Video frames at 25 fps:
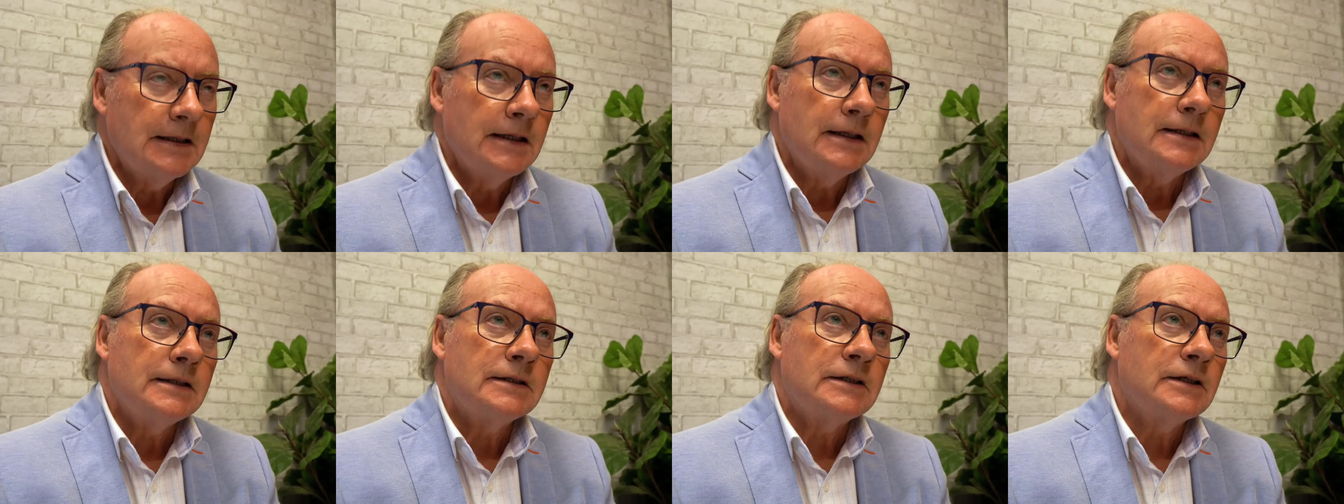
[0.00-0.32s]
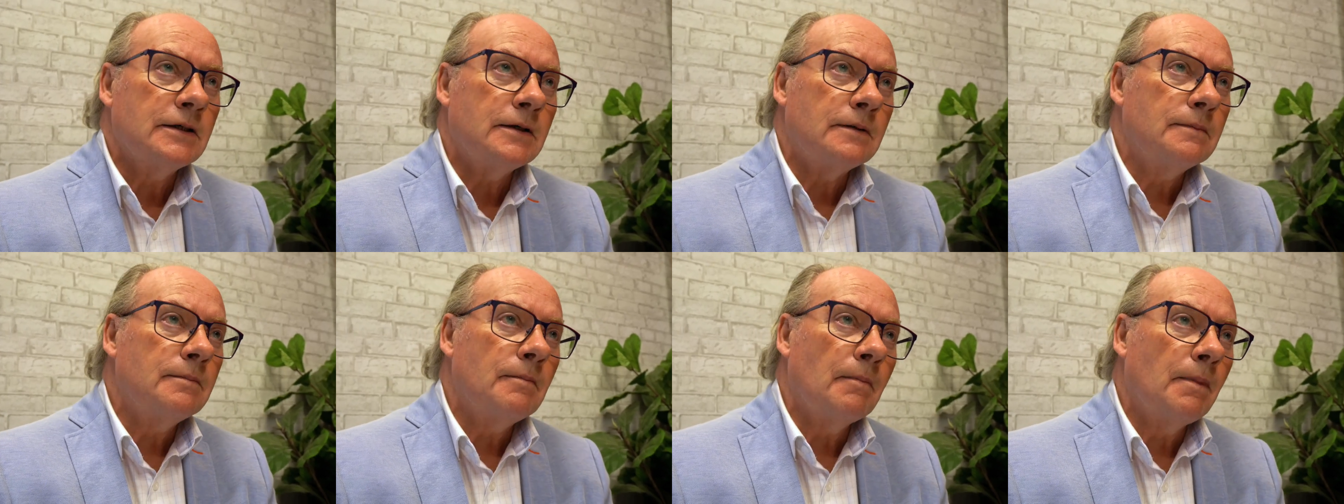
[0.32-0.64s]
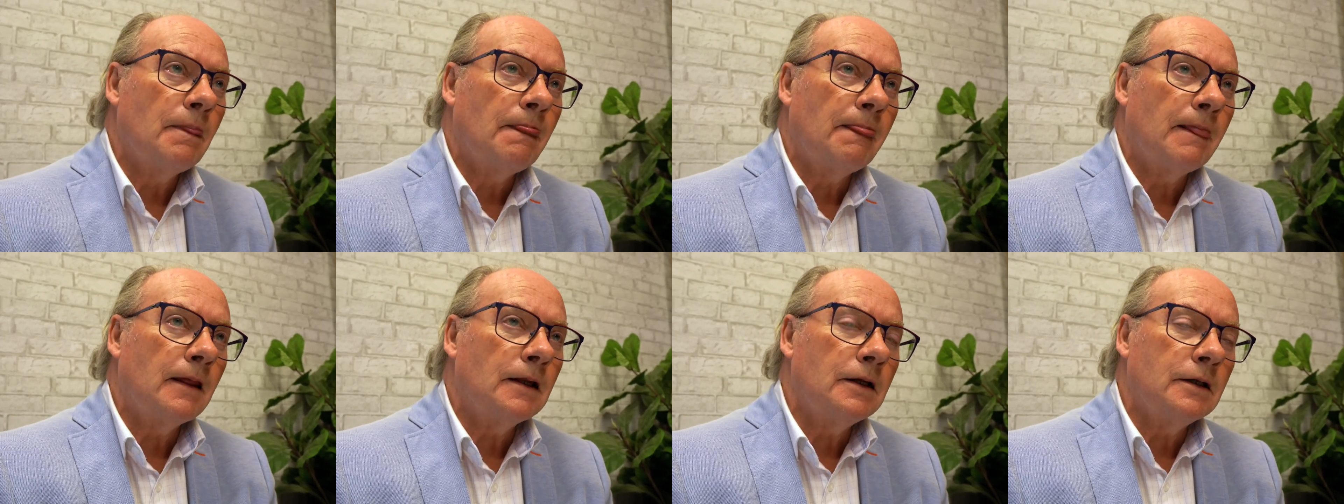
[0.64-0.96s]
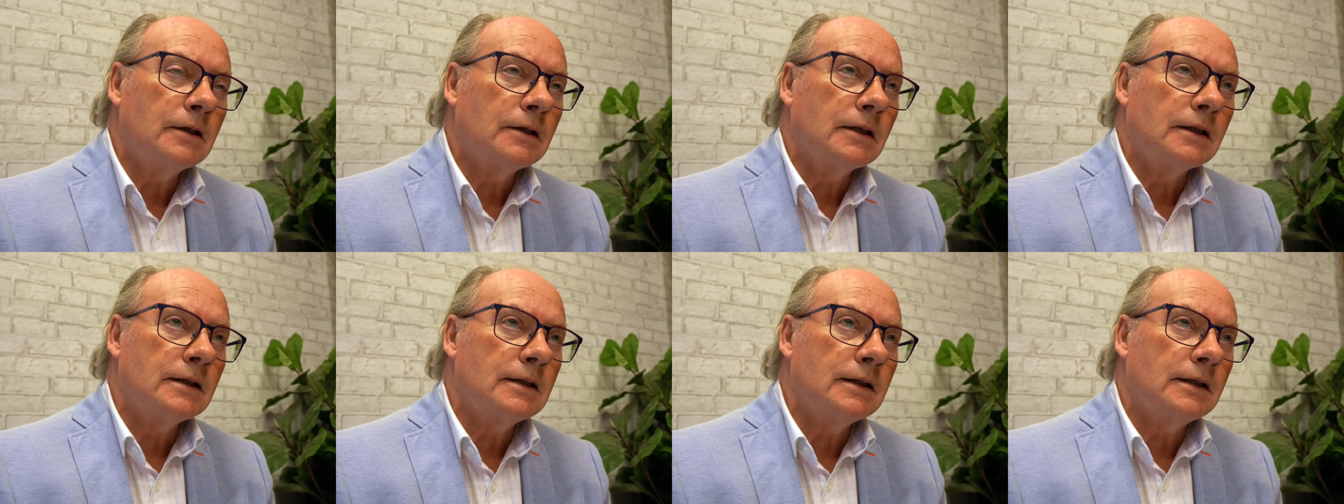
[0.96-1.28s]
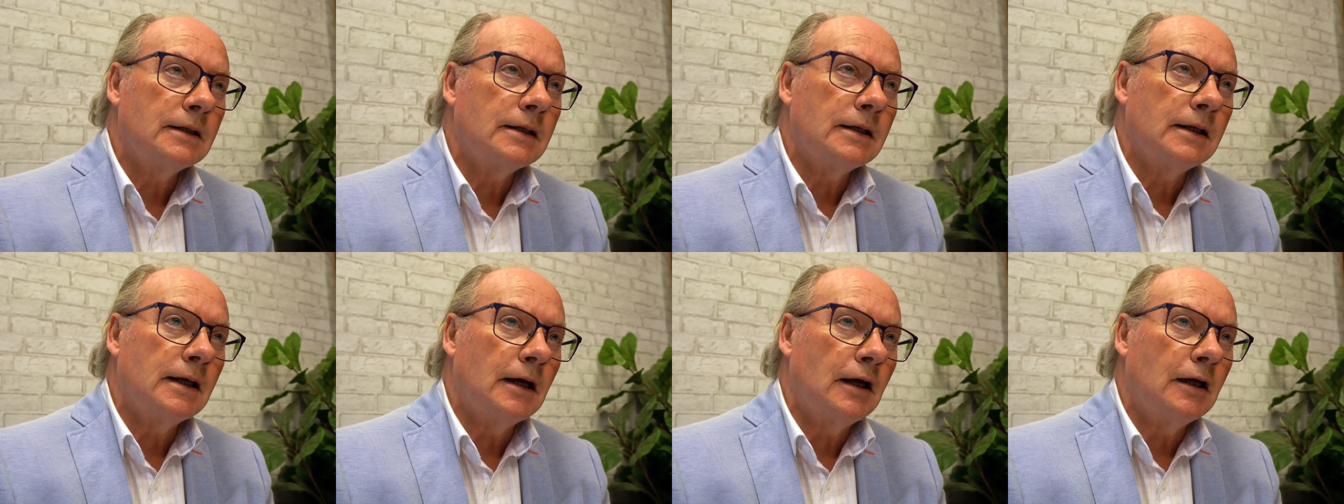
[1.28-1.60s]
So, look,
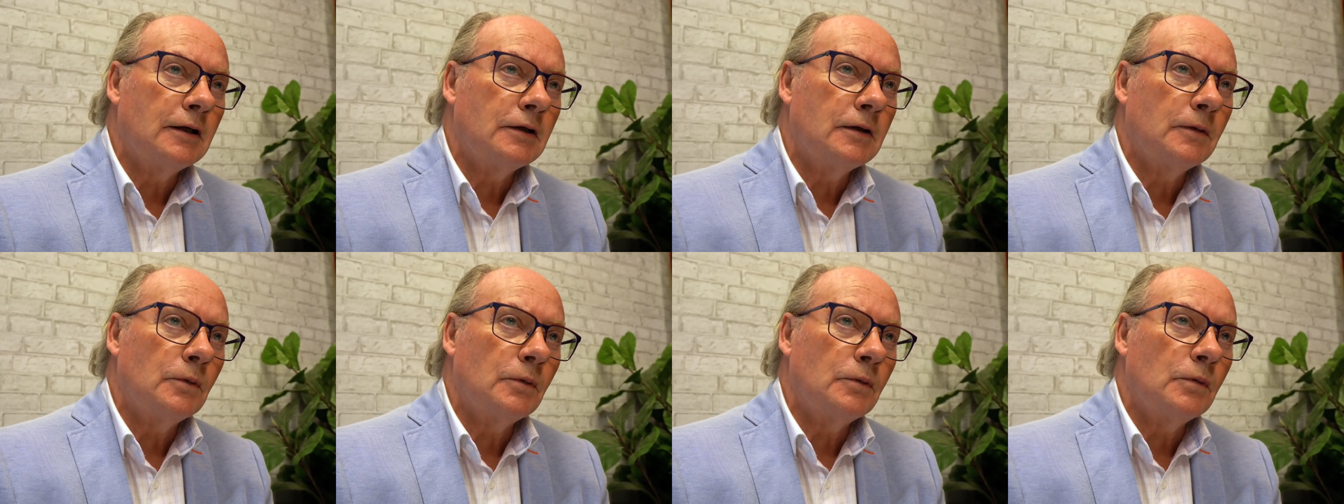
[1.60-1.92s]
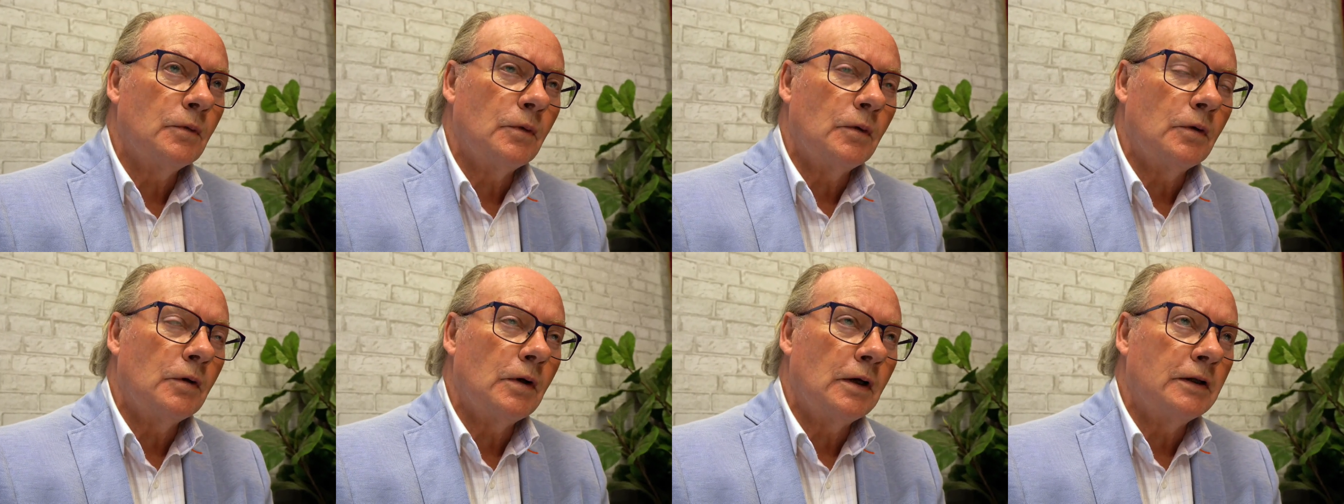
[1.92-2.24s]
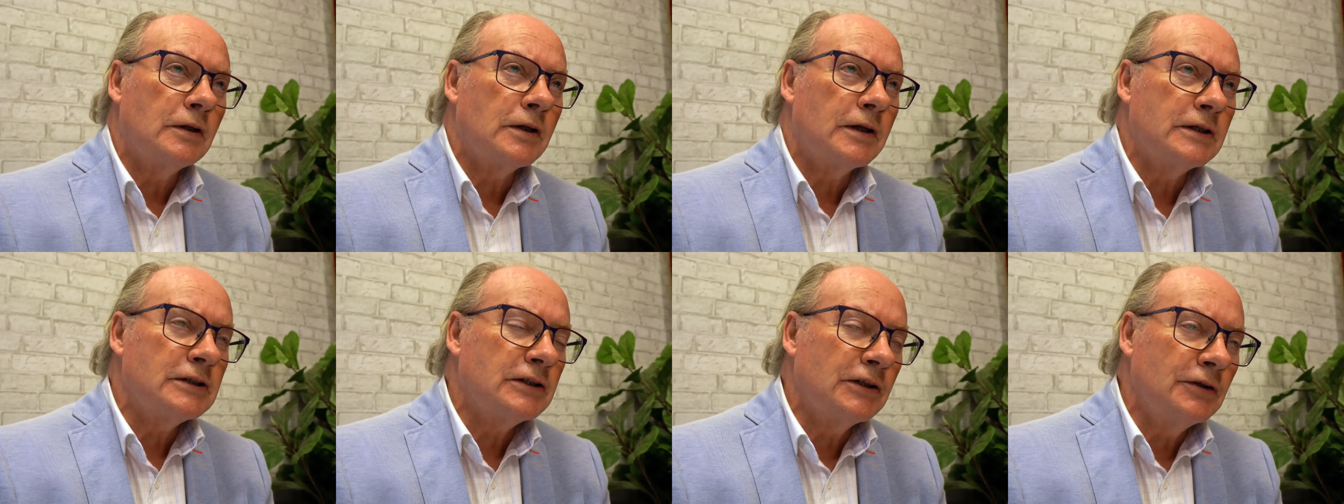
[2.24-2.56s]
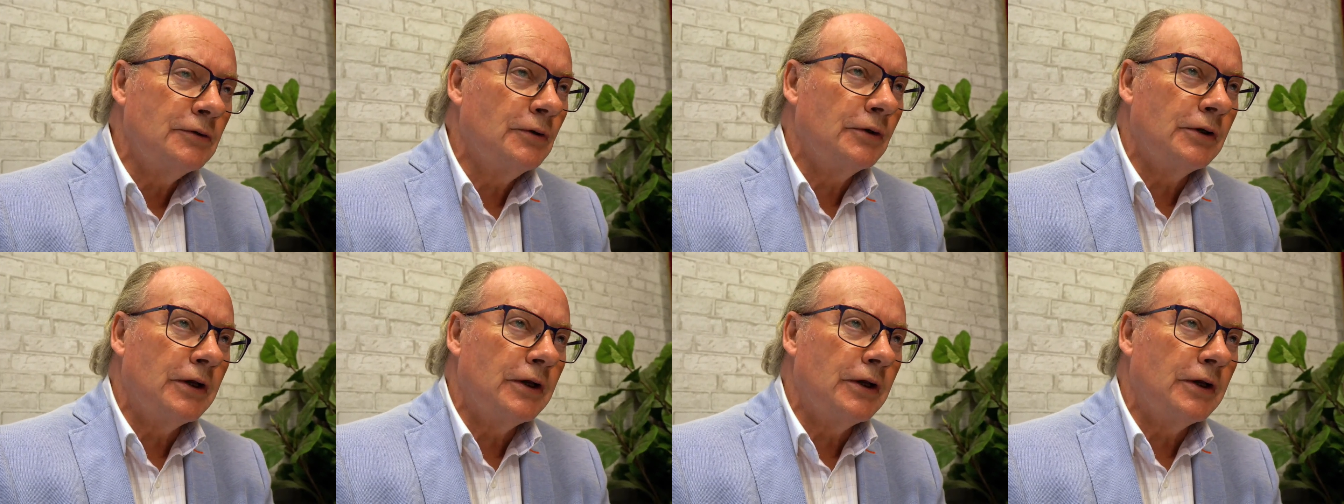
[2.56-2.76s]
there is no